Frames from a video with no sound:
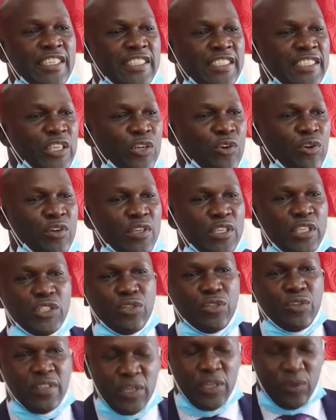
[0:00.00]
the
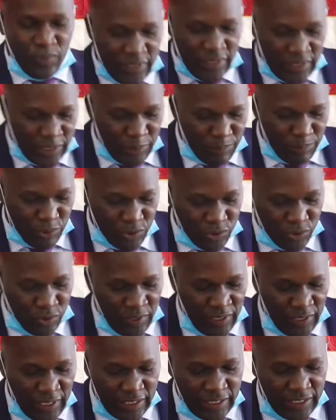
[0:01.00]
condition that was imposed
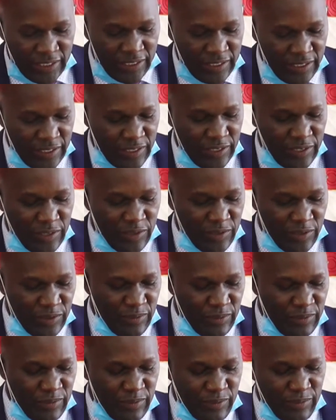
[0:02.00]
on us
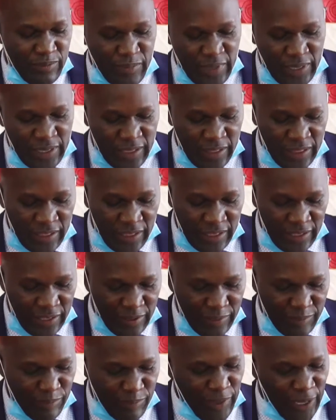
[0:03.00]
by
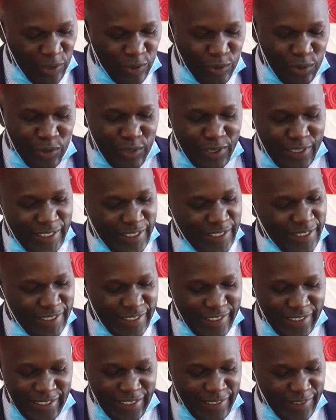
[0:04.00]
God,
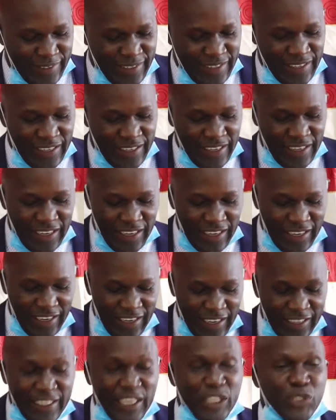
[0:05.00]

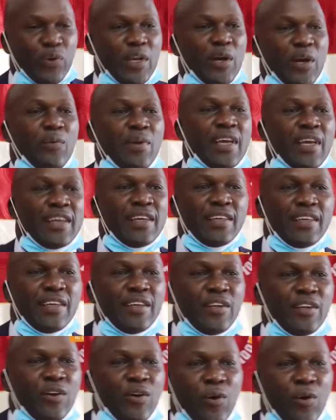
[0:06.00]
and that's where we are.
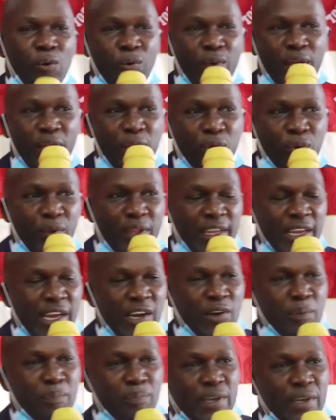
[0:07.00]
We are doing
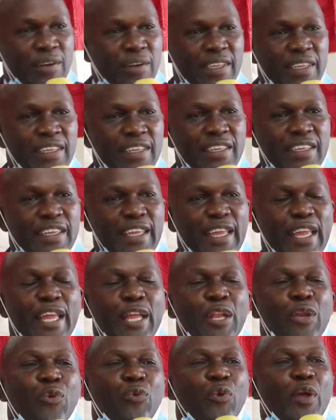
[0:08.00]
our PLE
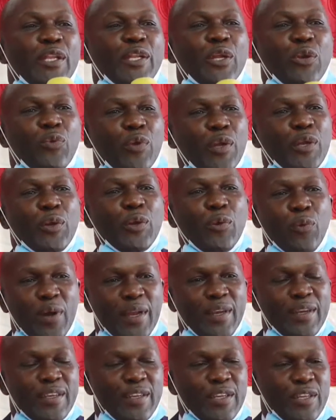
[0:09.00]
in
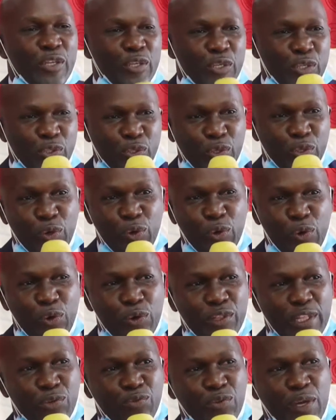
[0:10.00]
2021. So
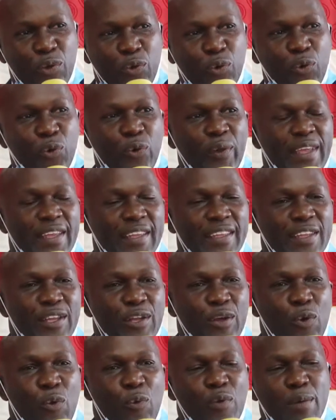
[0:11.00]
all that we are doing,
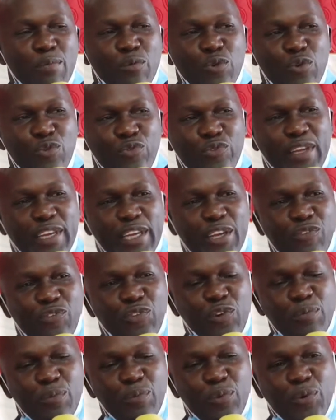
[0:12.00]
we are moving it
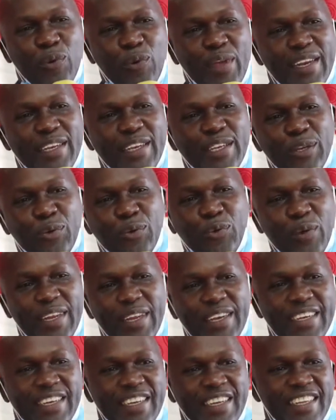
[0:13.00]
from
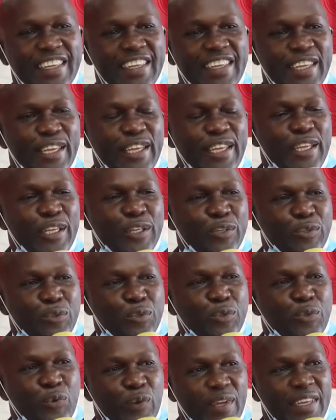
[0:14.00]
2020 into
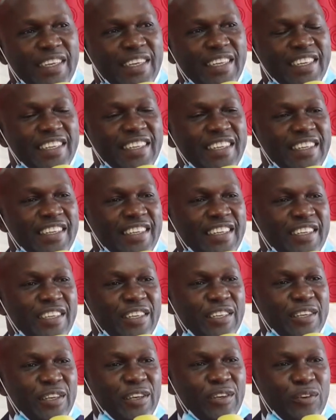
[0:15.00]

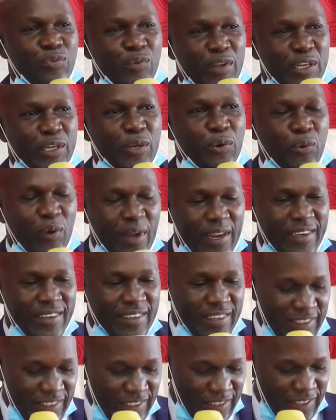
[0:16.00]

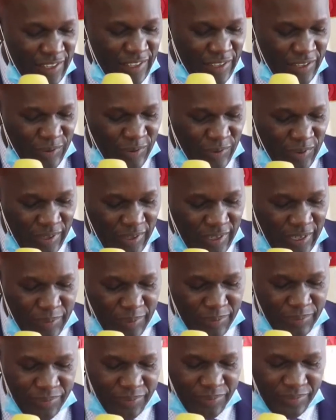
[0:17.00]
2021. You're welcome.